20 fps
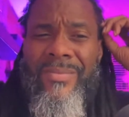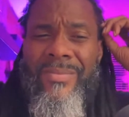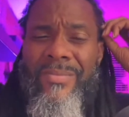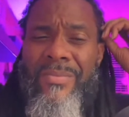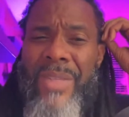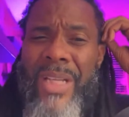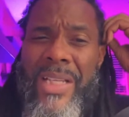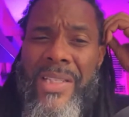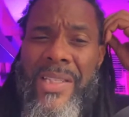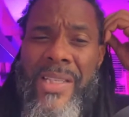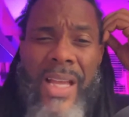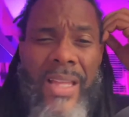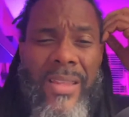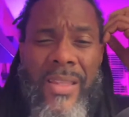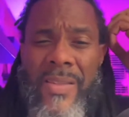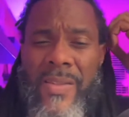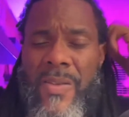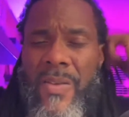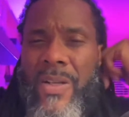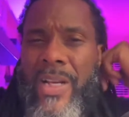Because
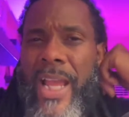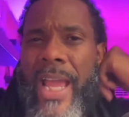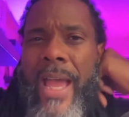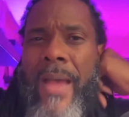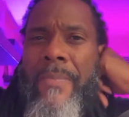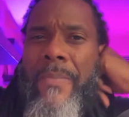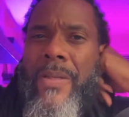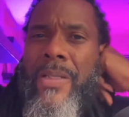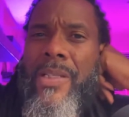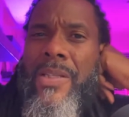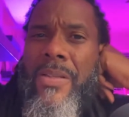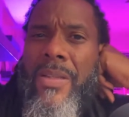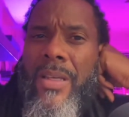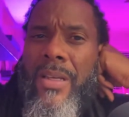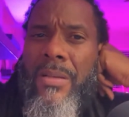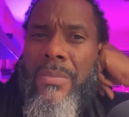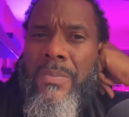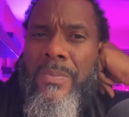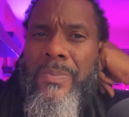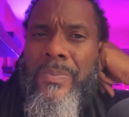nothing's going to happen to
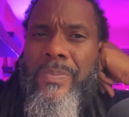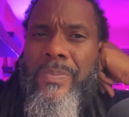them.